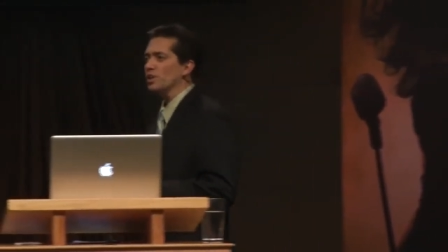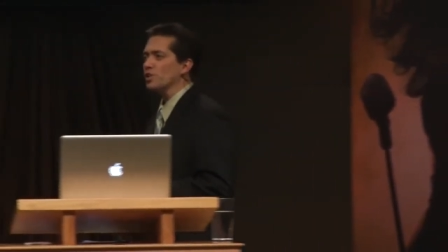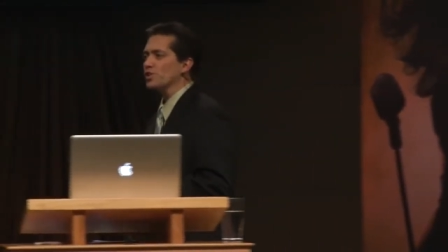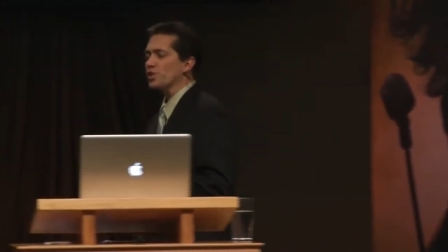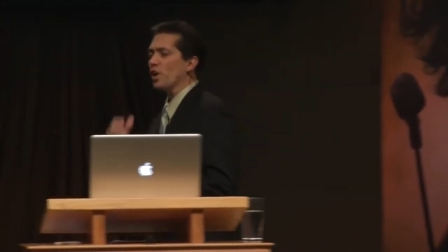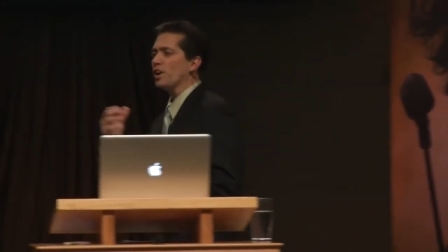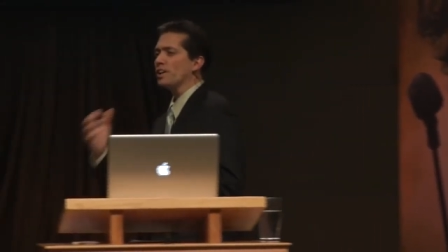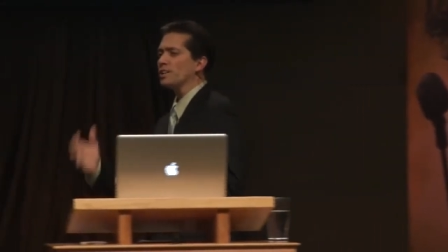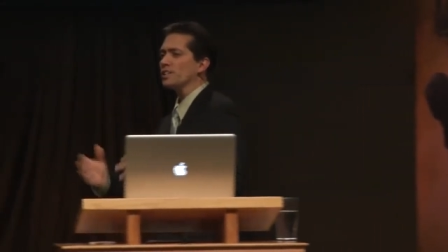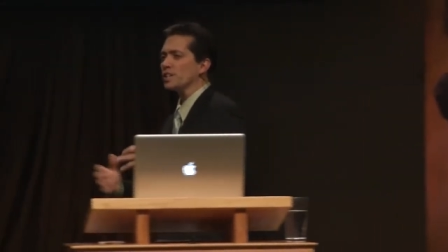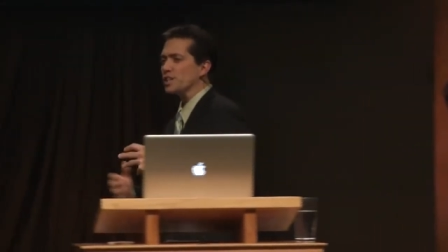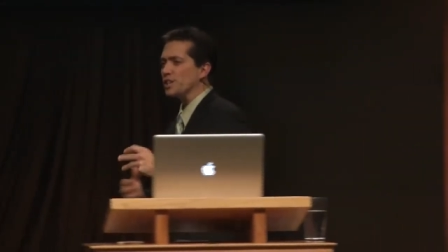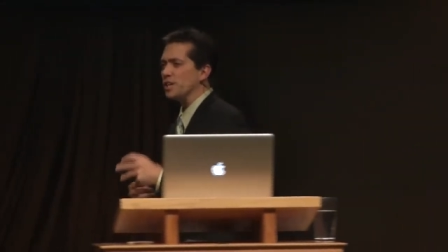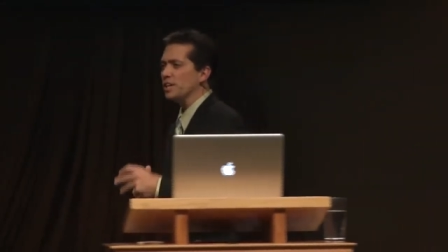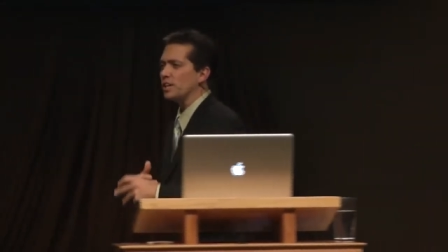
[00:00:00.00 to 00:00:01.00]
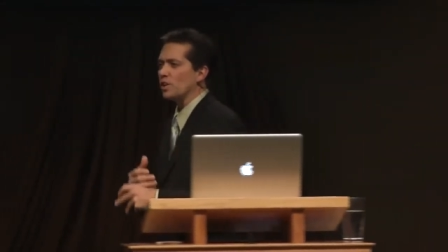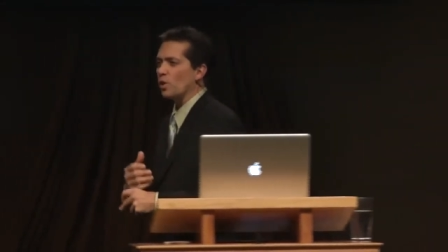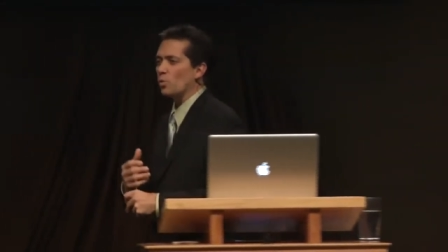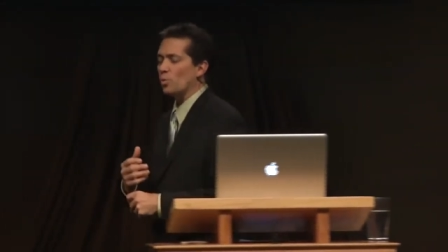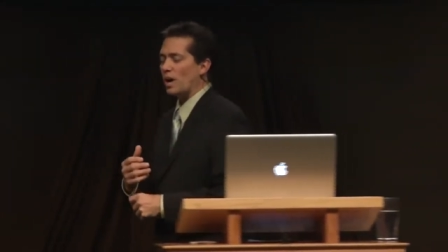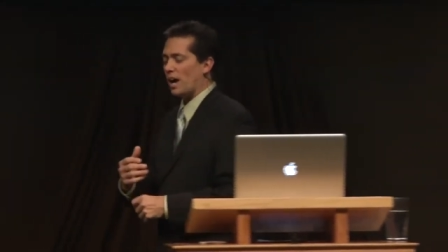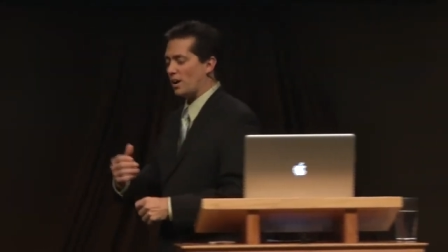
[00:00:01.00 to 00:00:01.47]
you're starting to think,
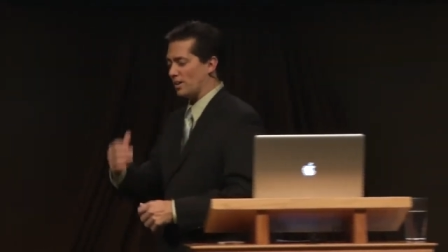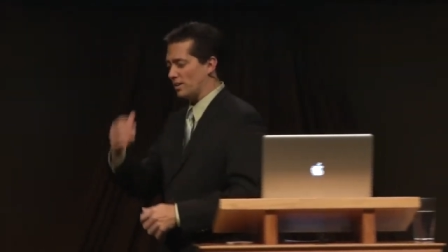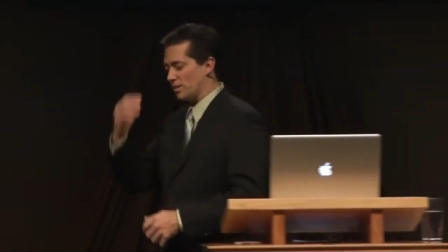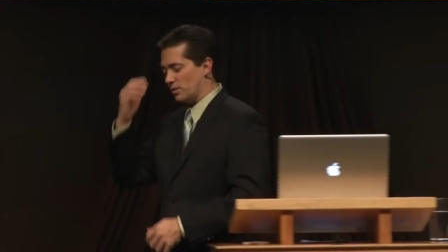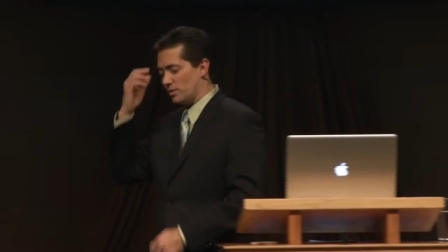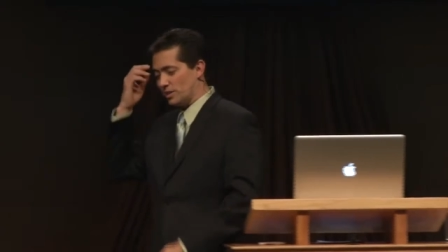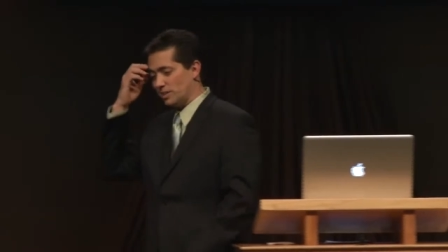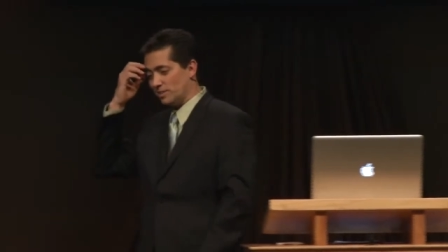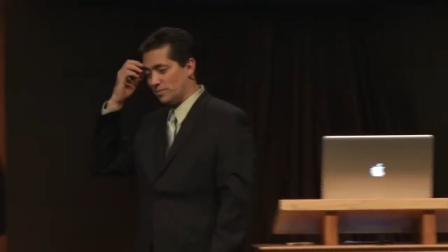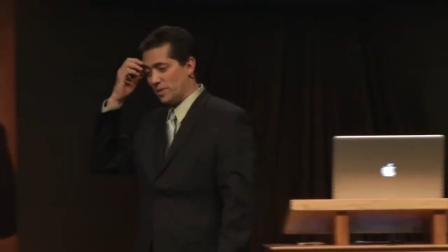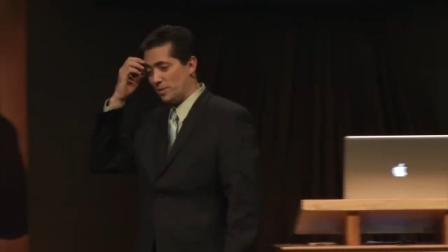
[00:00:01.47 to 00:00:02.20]
go, wow, you know what?